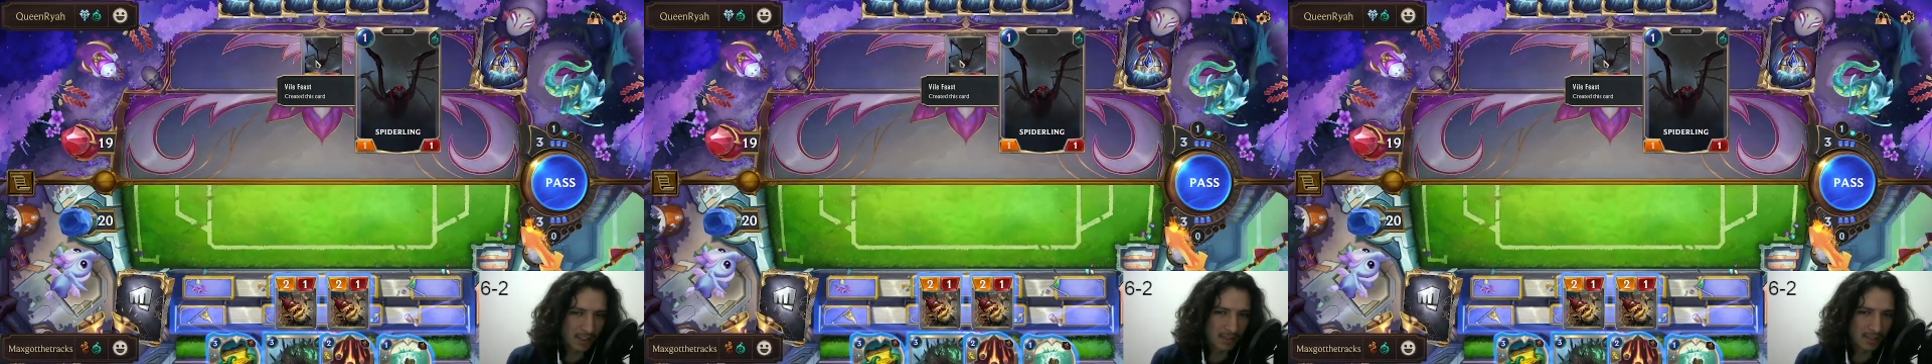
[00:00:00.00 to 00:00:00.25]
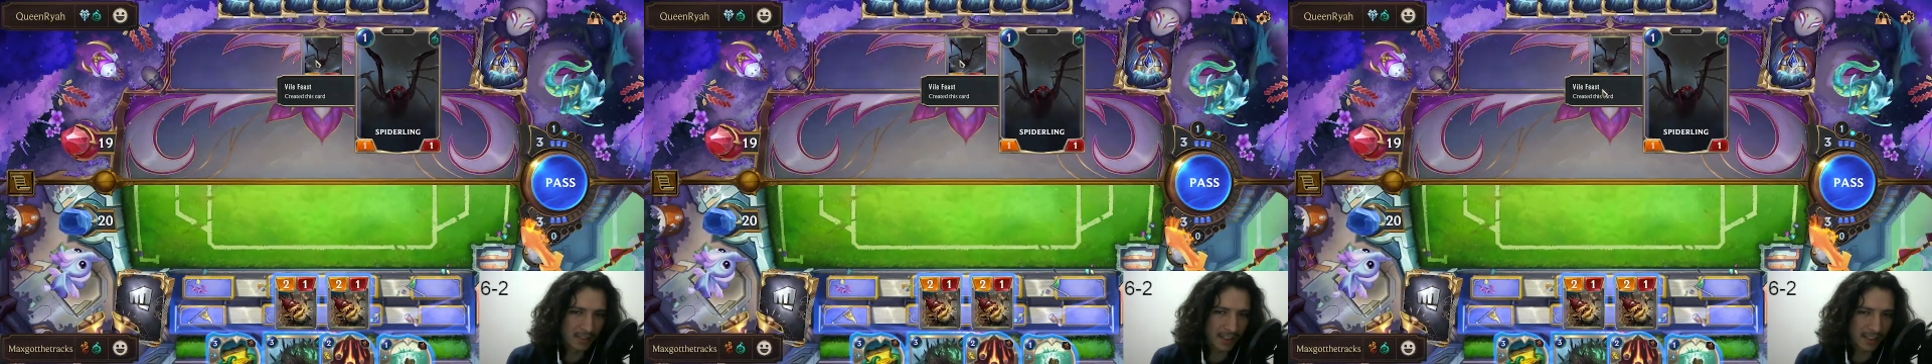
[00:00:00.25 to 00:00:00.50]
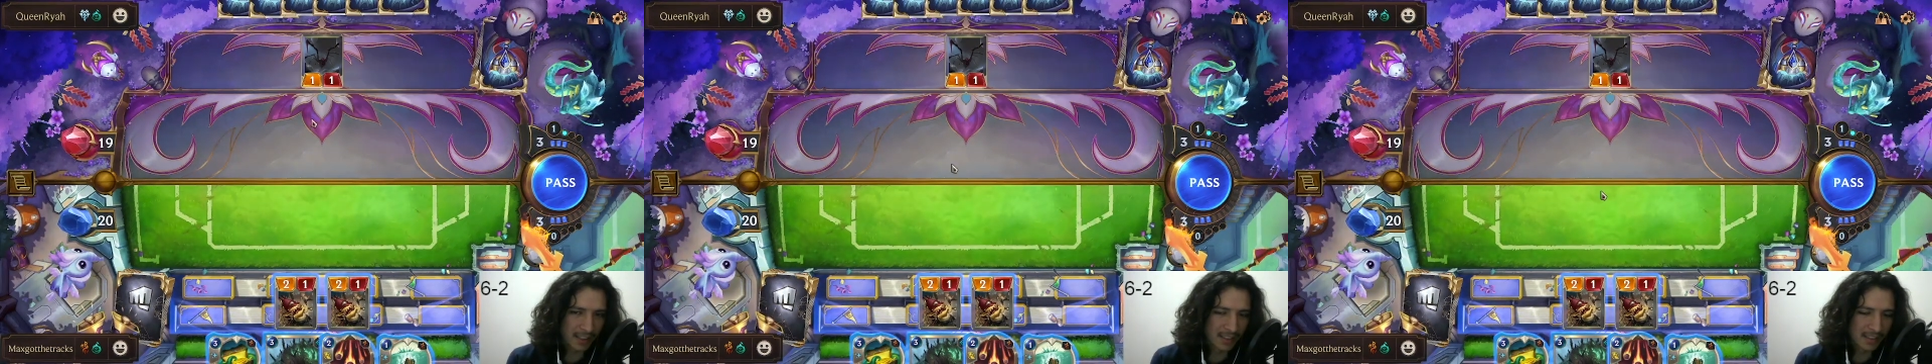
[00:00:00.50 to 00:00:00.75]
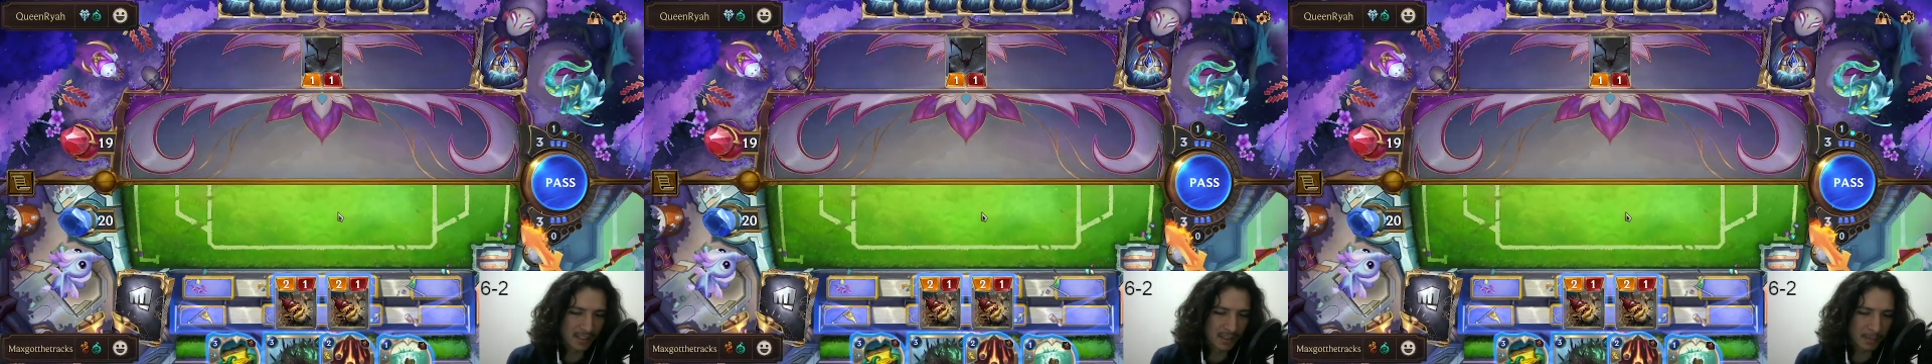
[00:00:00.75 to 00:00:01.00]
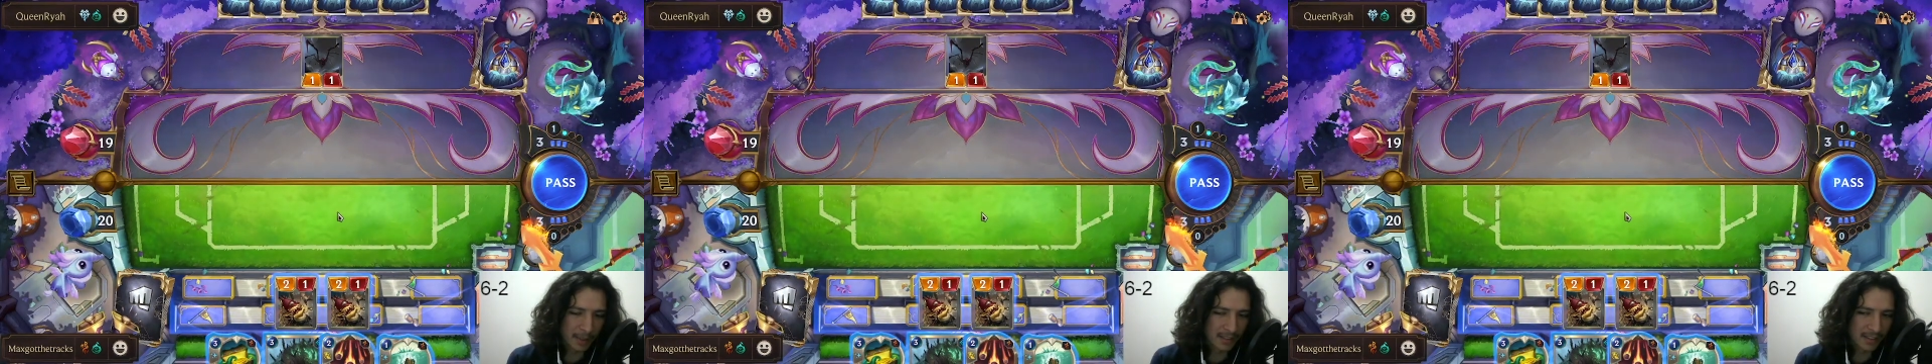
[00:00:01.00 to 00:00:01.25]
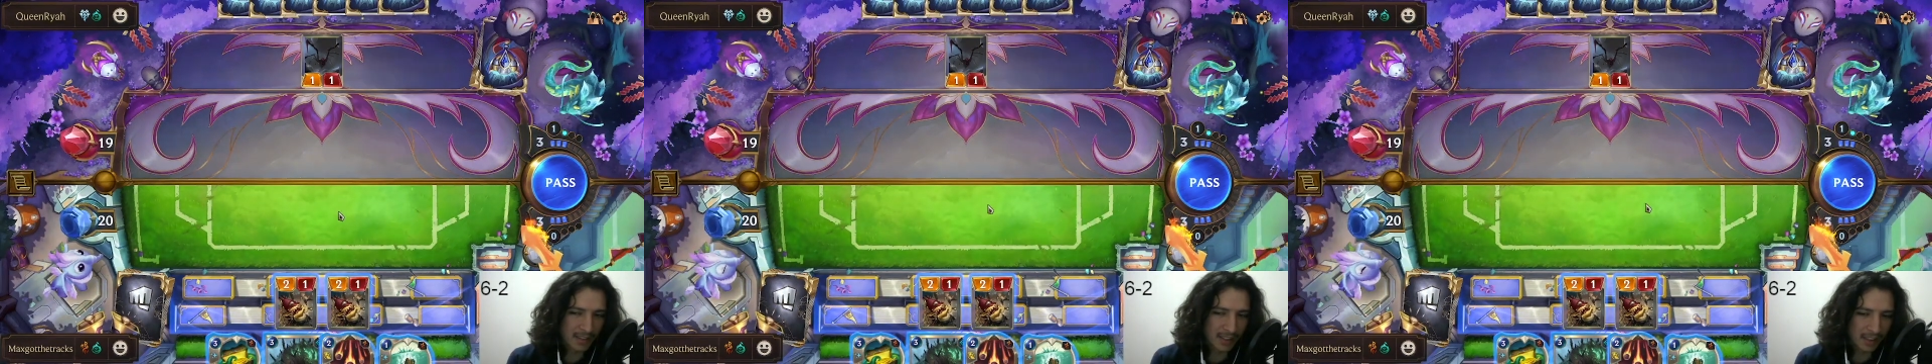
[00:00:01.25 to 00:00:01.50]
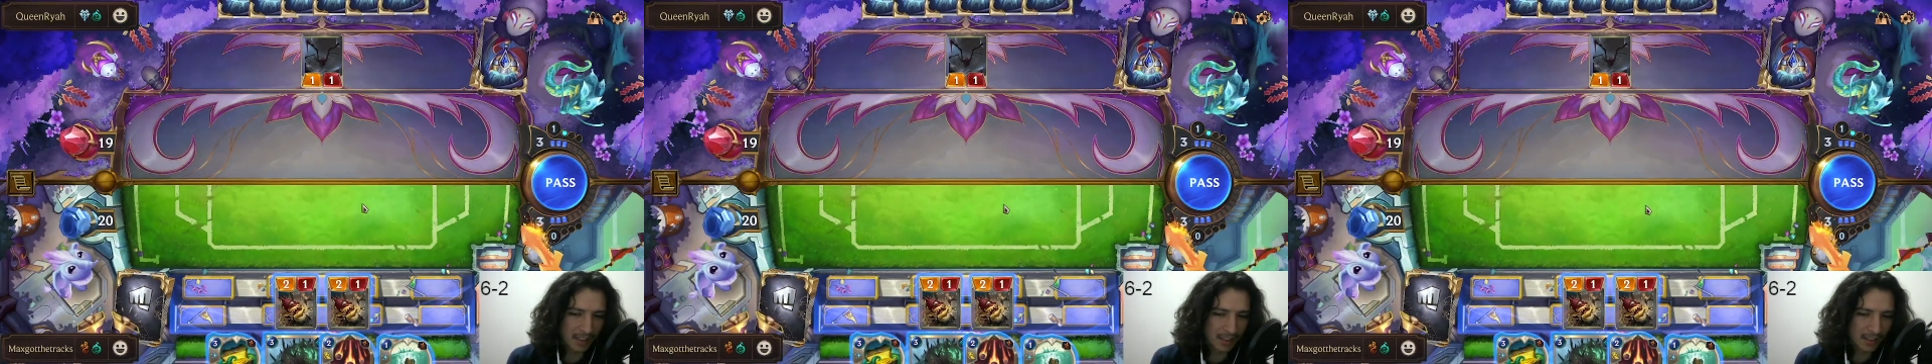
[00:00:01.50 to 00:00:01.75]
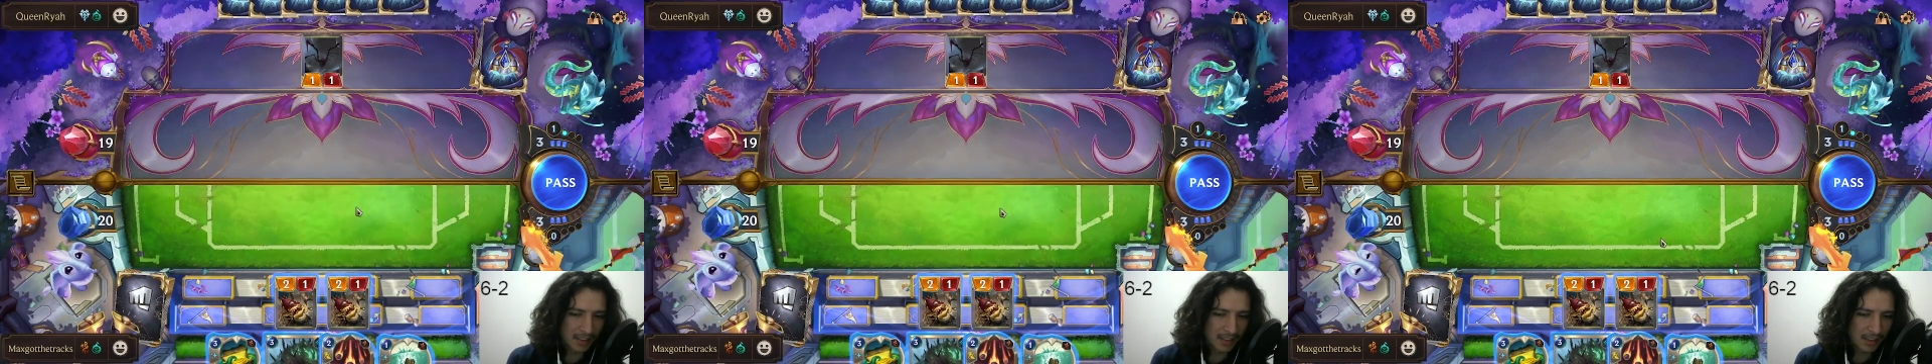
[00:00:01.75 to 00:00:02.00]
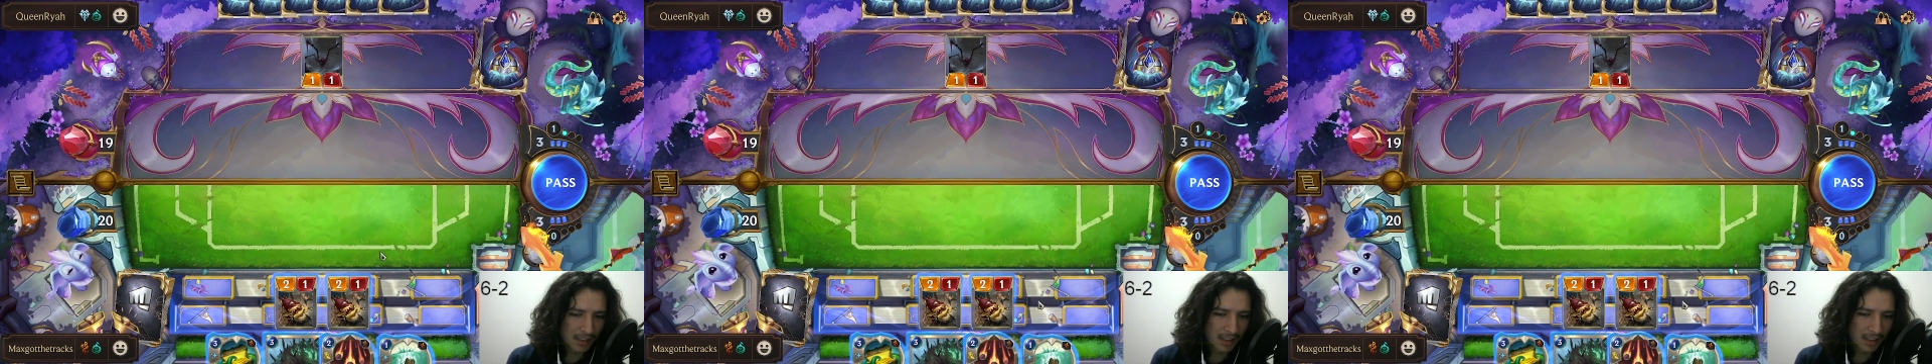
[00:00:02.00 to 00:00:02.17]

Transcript: of attacking into the Spiderling either.